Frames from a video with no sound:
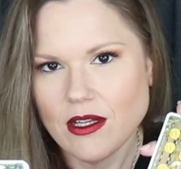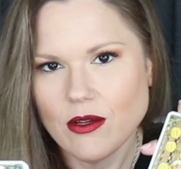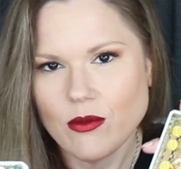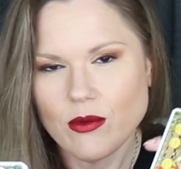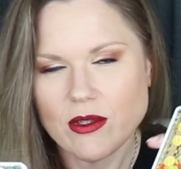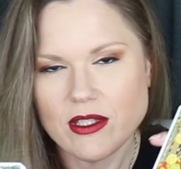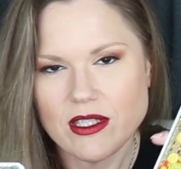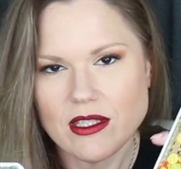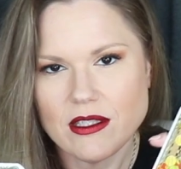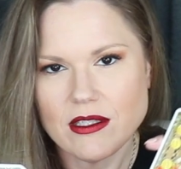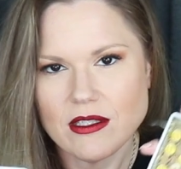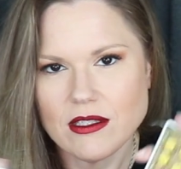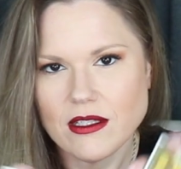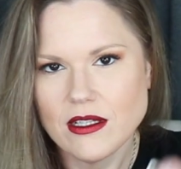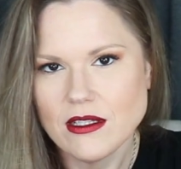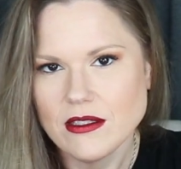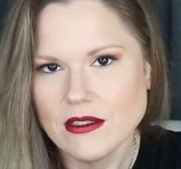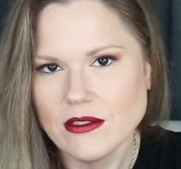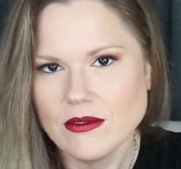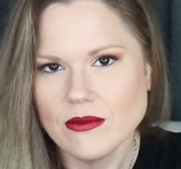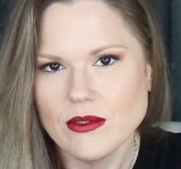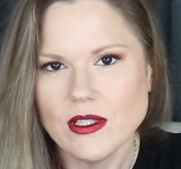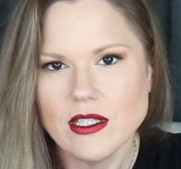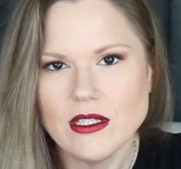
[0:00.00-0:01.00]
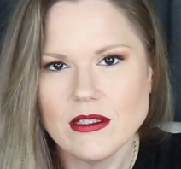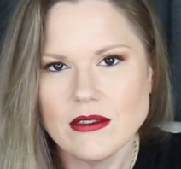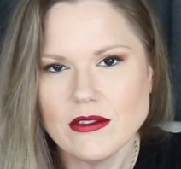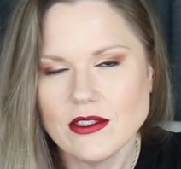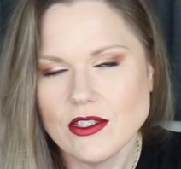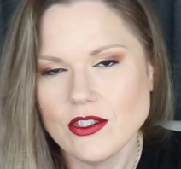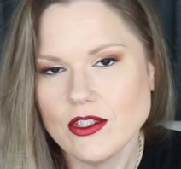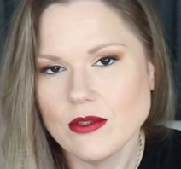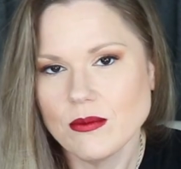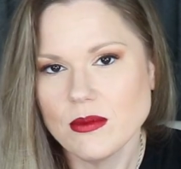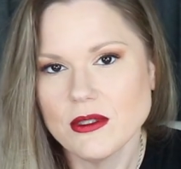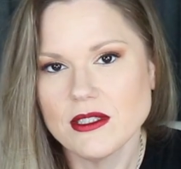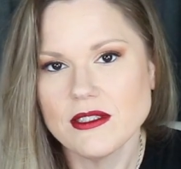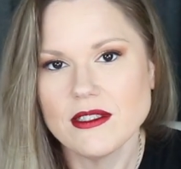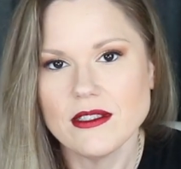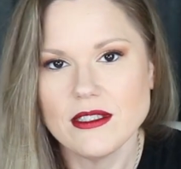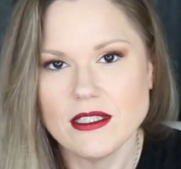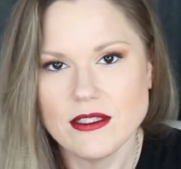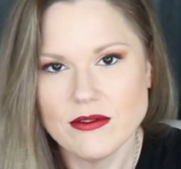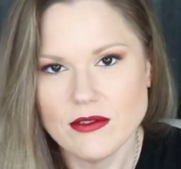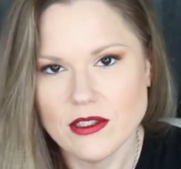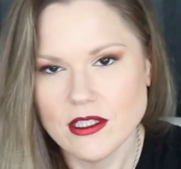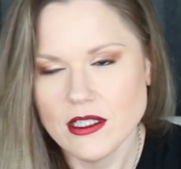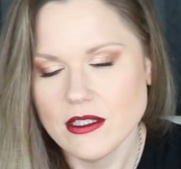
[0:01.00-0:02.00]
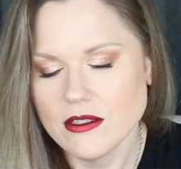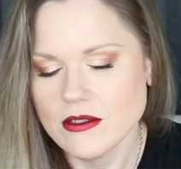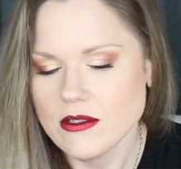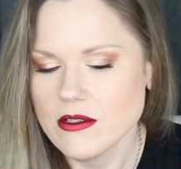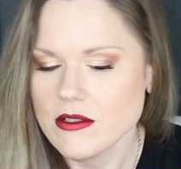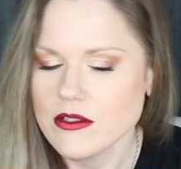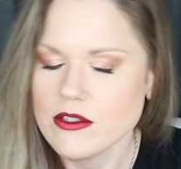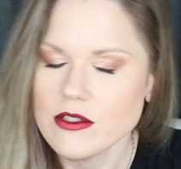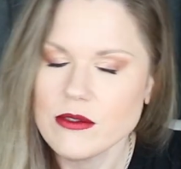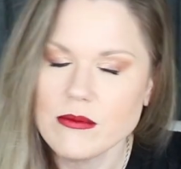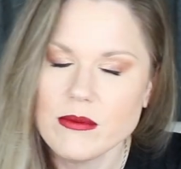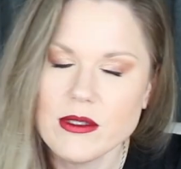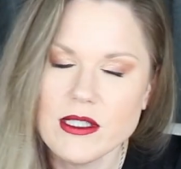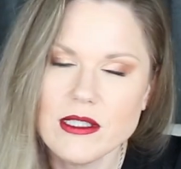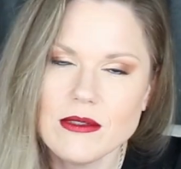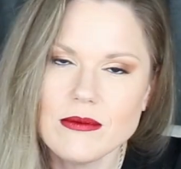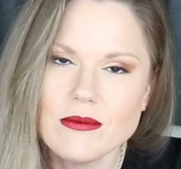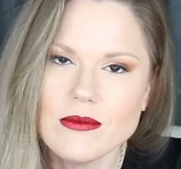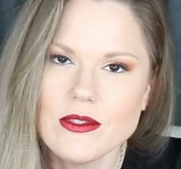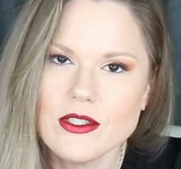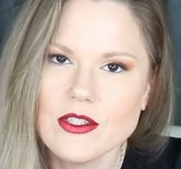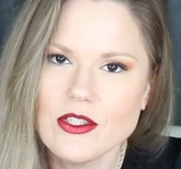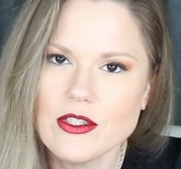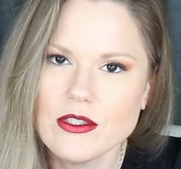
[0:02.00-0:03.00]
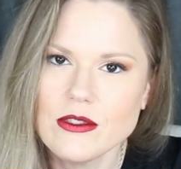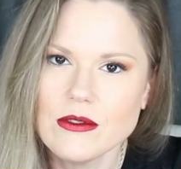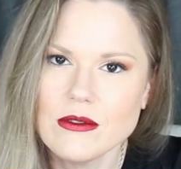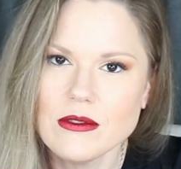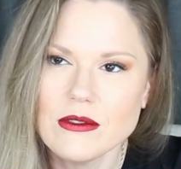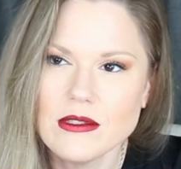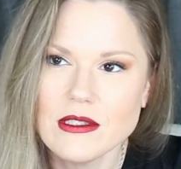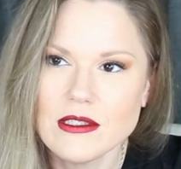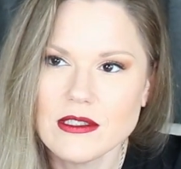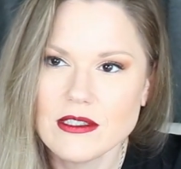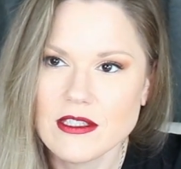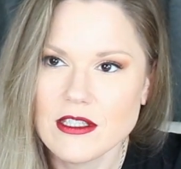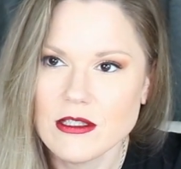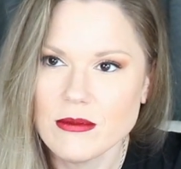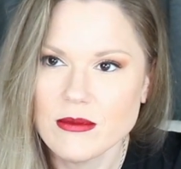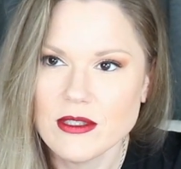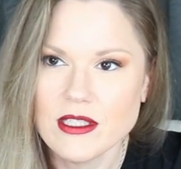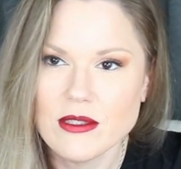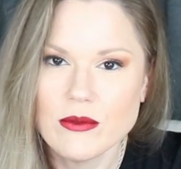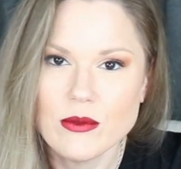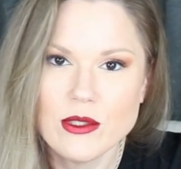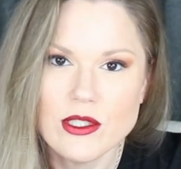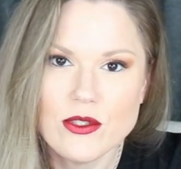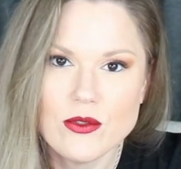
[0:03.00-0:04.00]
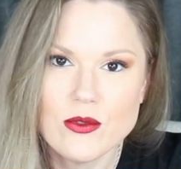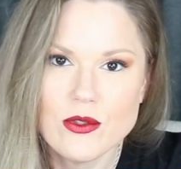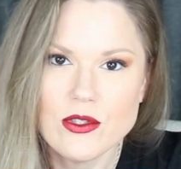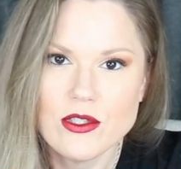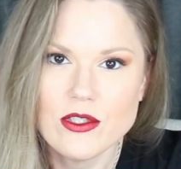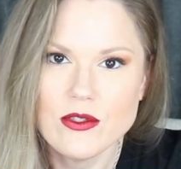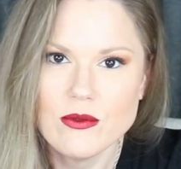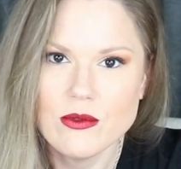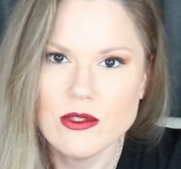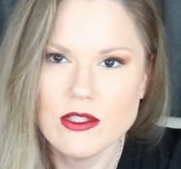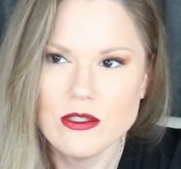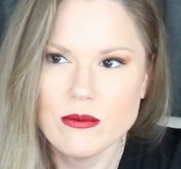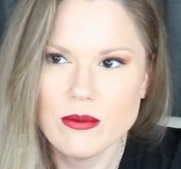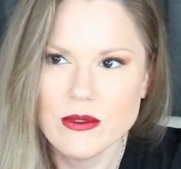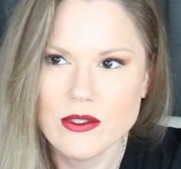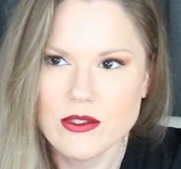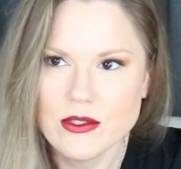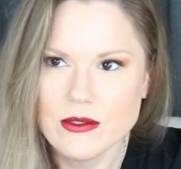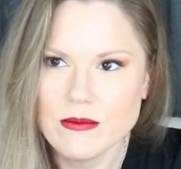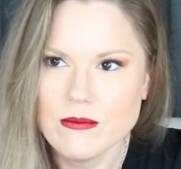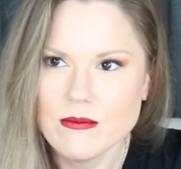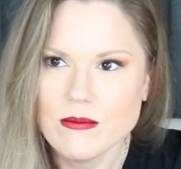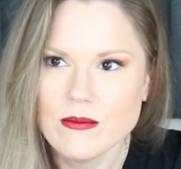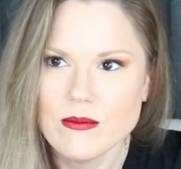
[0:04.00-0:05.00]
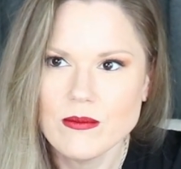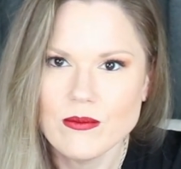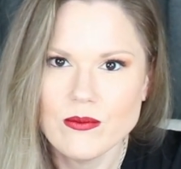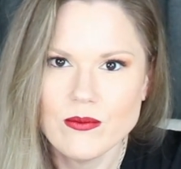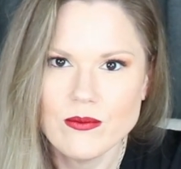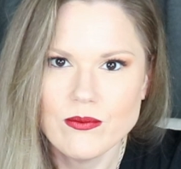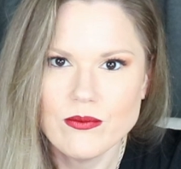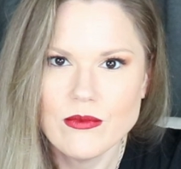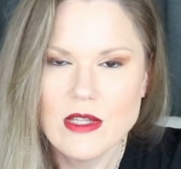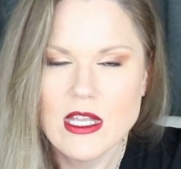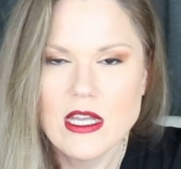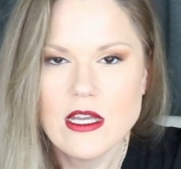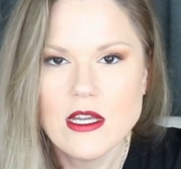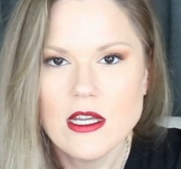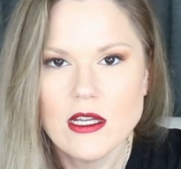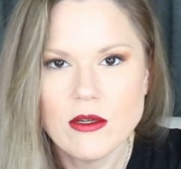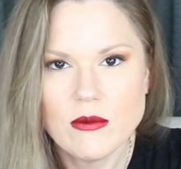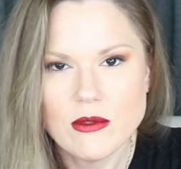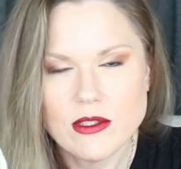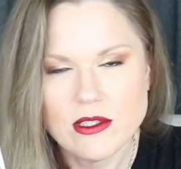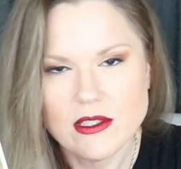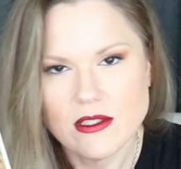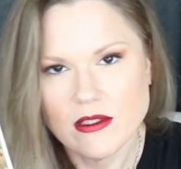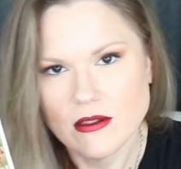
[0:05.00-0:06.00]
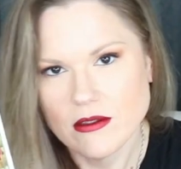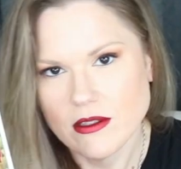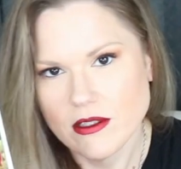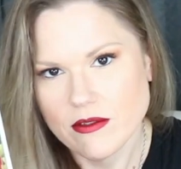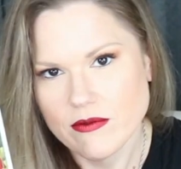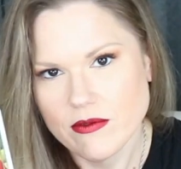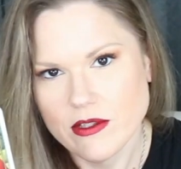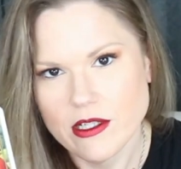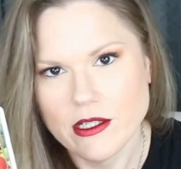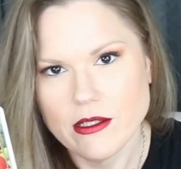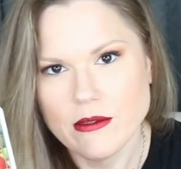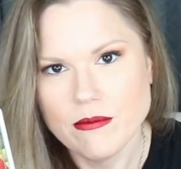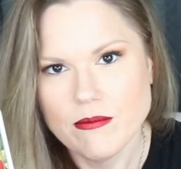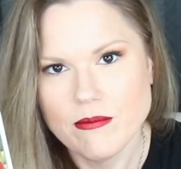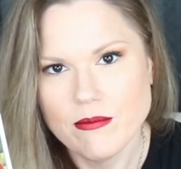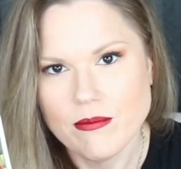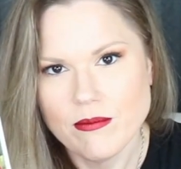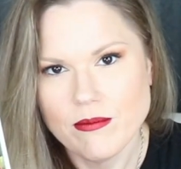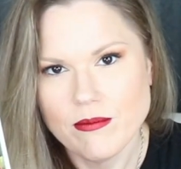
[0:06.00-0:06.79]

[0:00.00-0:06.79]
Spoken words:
Was it solid? Yeah. Did you build the life together? You bet. Did you accumulate resources with your person? Mm-hmm. Was there love there?